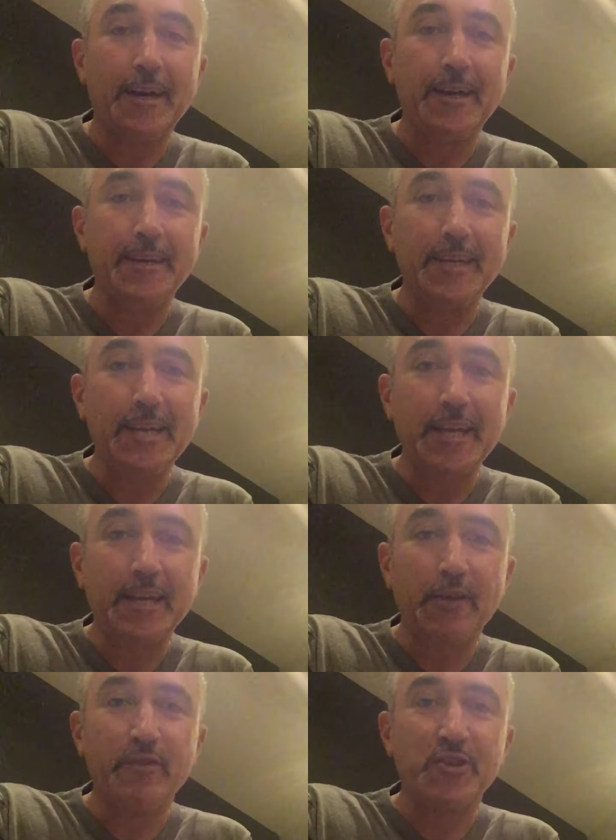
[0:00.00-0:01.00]
need any
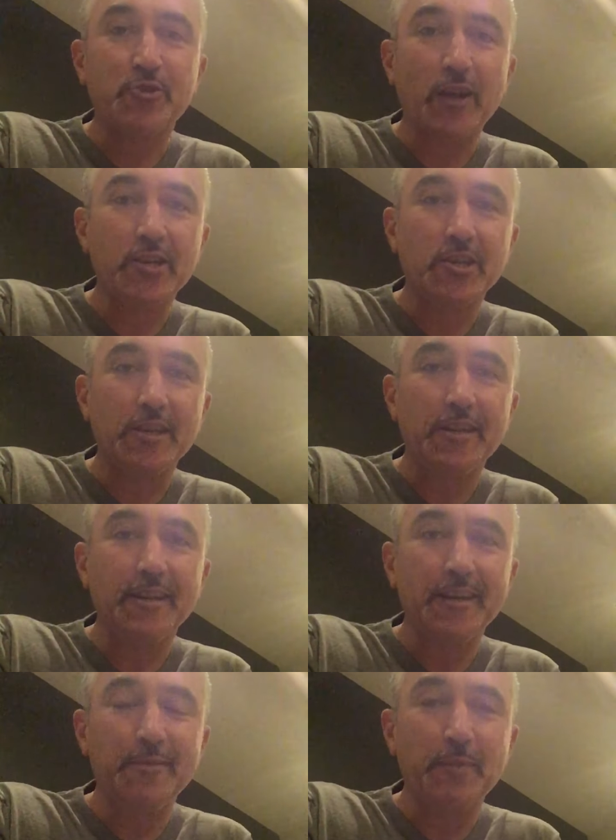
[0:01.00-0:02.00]
kind of instruction
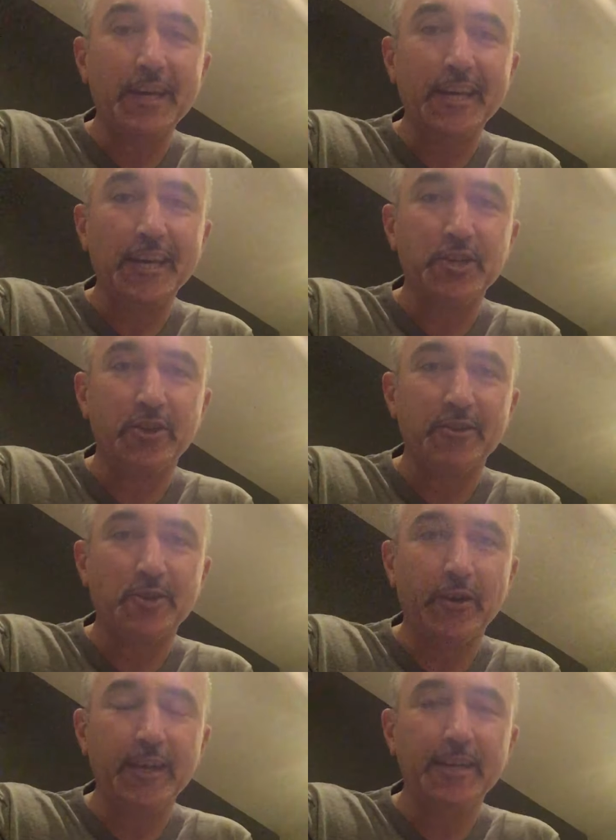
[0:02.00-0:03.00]
in making a gin and
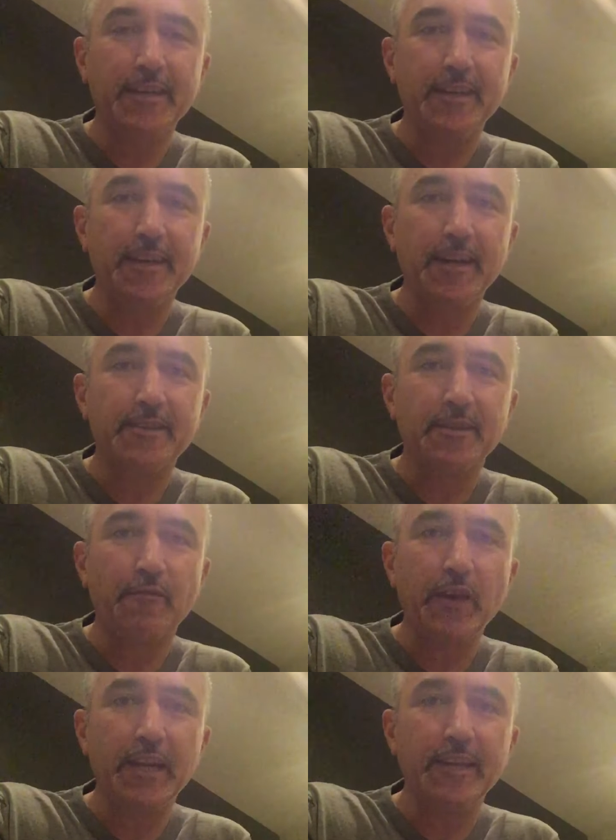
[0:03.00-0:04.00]
tonic. It's a
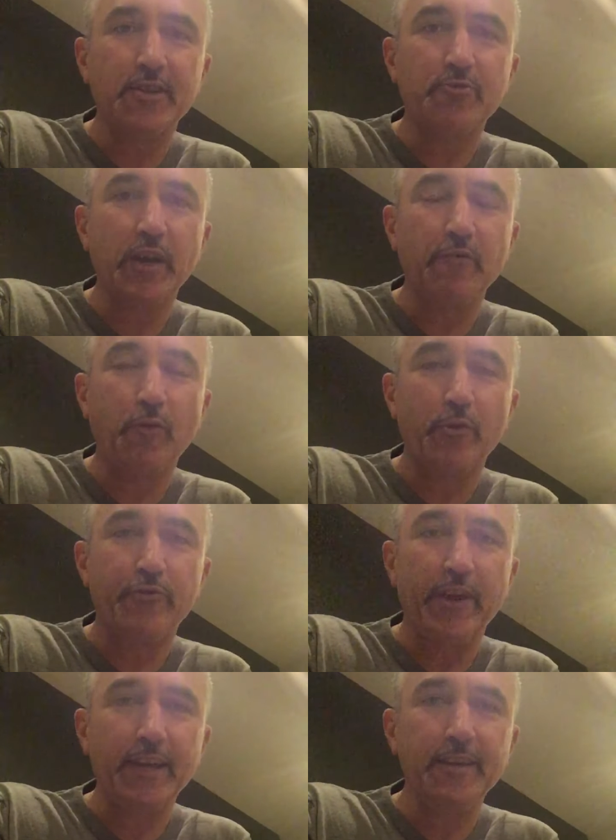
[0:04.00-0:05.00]
fairly straightforward
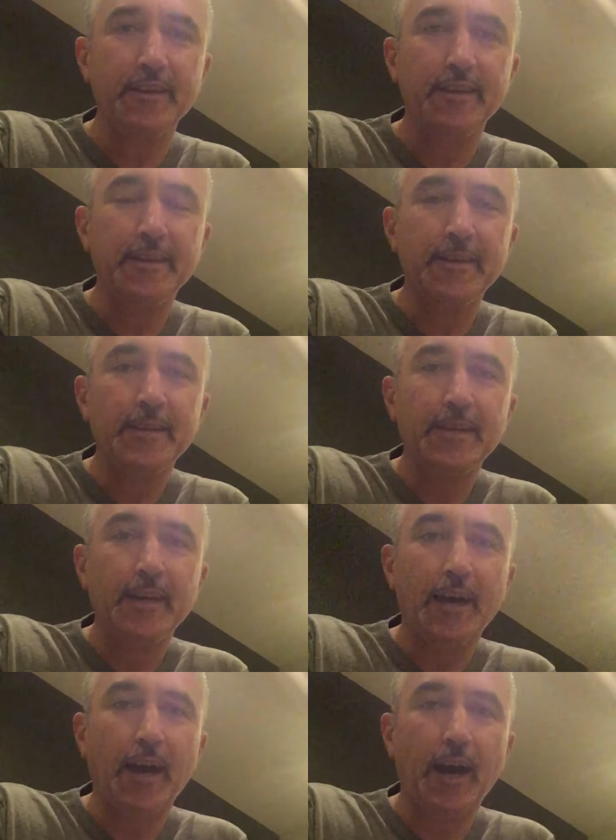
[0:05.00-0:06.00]
drink.
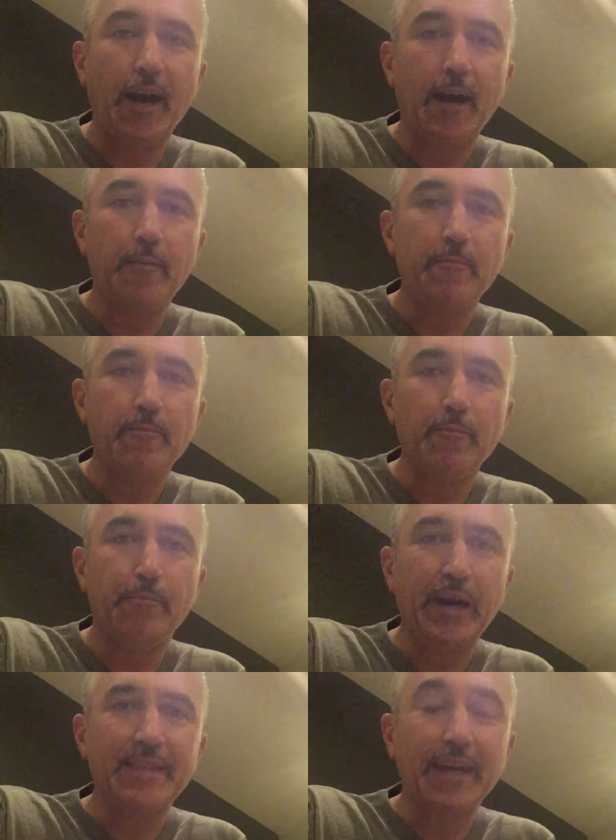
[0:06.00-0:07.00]

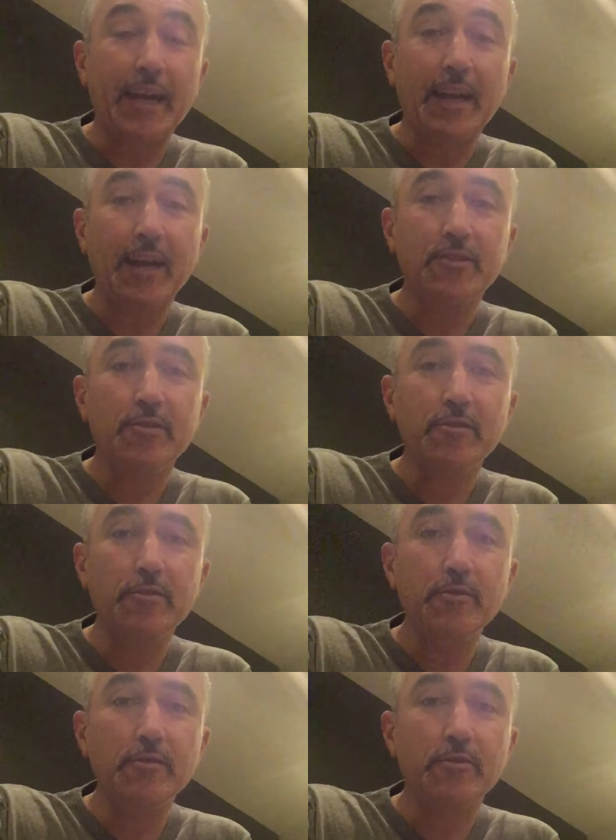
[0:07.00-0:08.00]
But I'd like
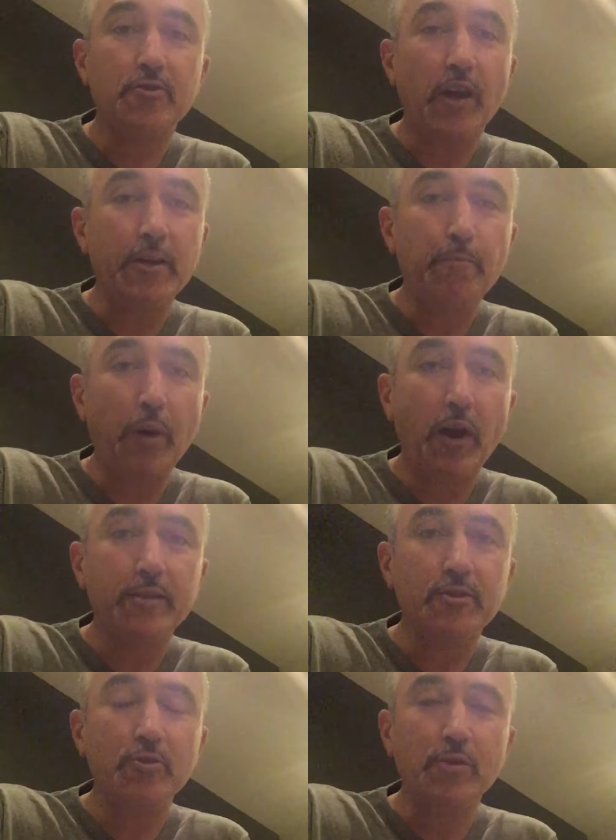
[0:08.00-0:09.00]
to try and
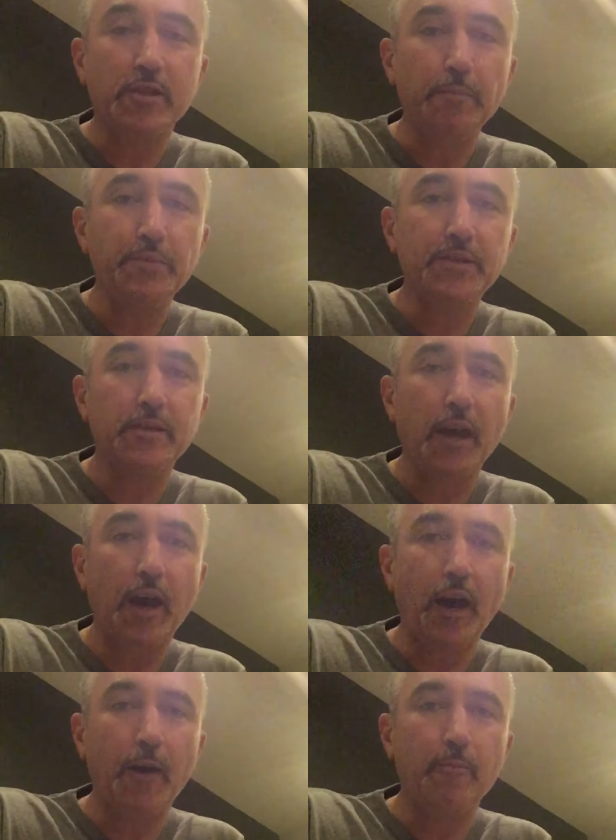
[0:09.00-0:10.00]
impart two tips
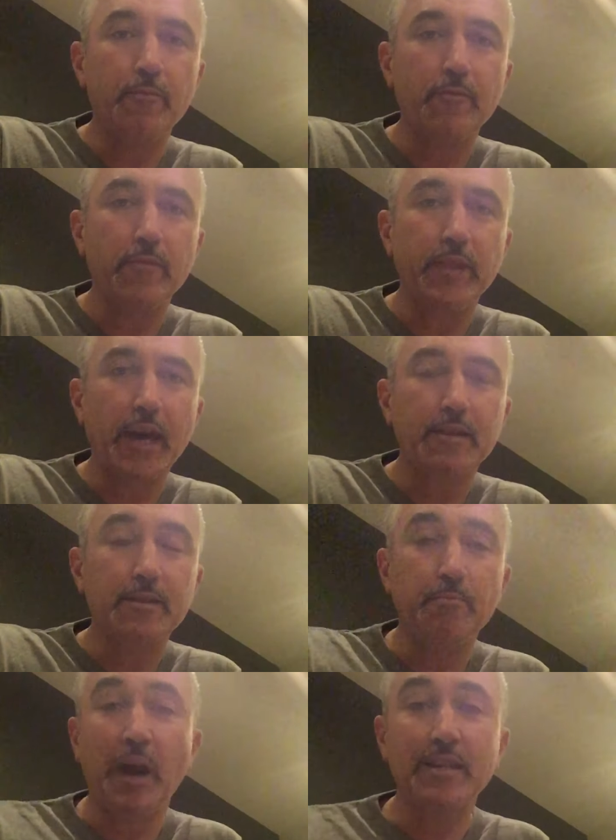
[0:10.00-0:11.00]

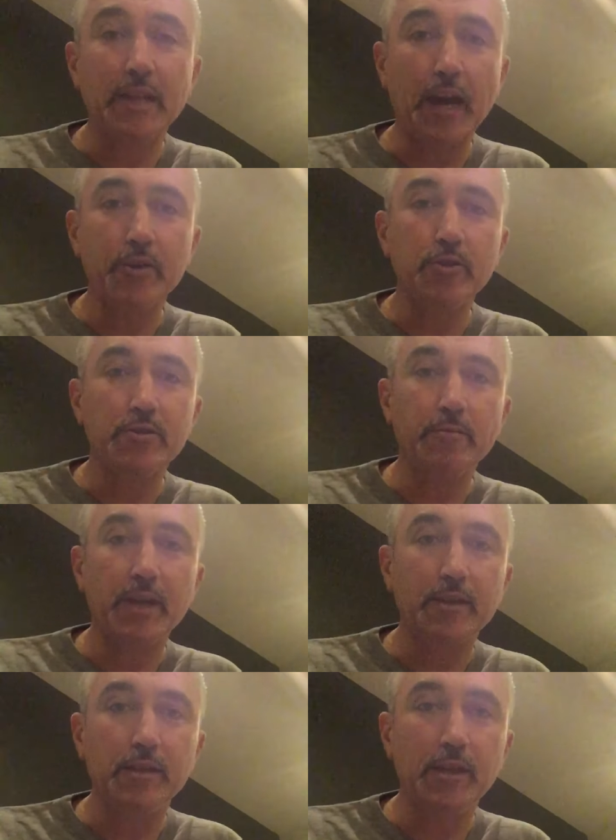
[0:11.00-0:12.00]
that might allow you to
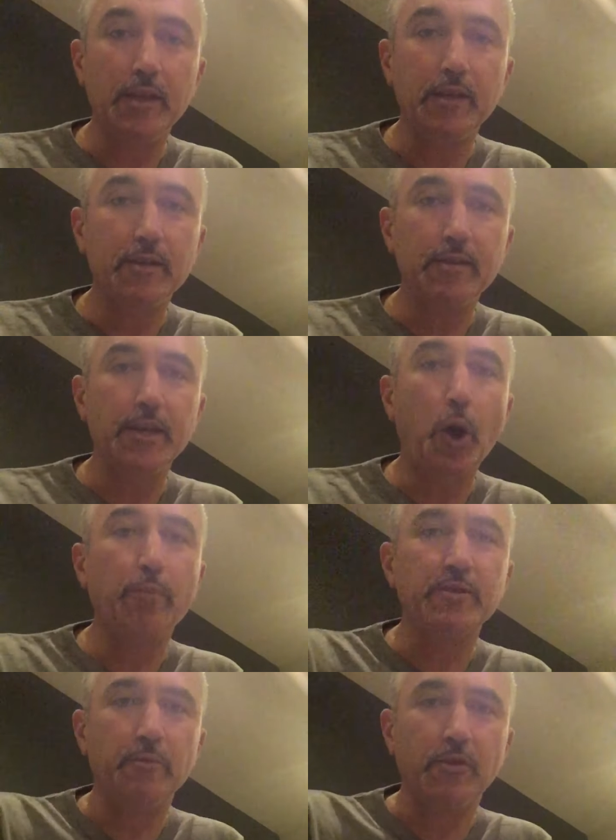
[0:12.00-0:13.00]
make the
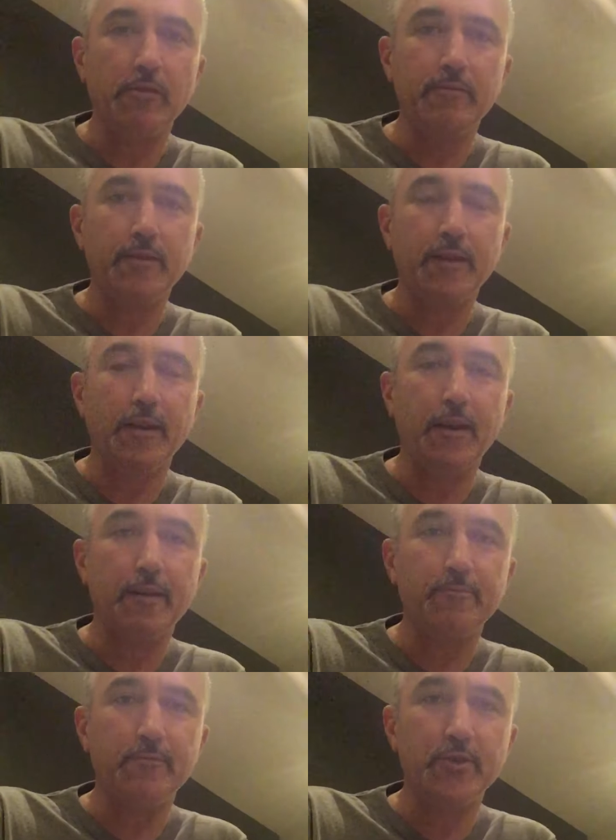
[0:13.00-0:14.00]
optimal
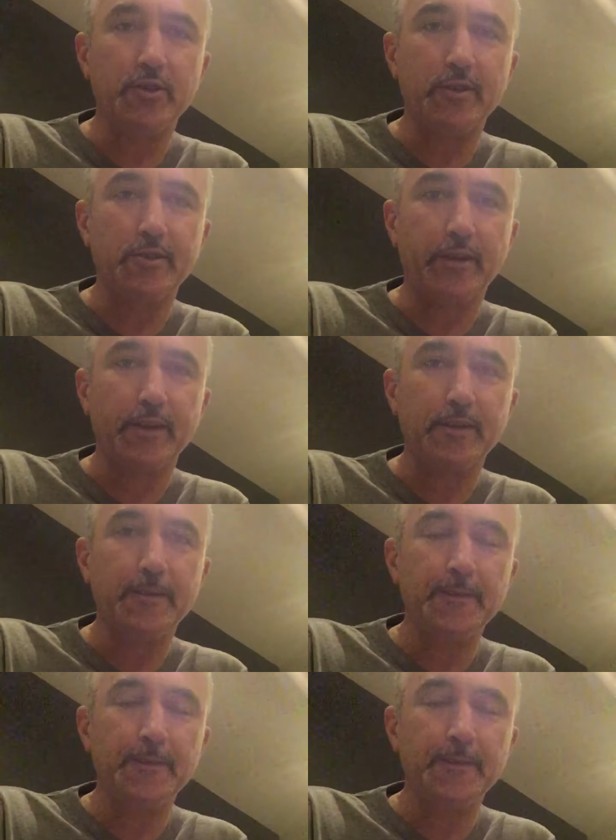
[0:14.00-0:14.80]
gin and tonic.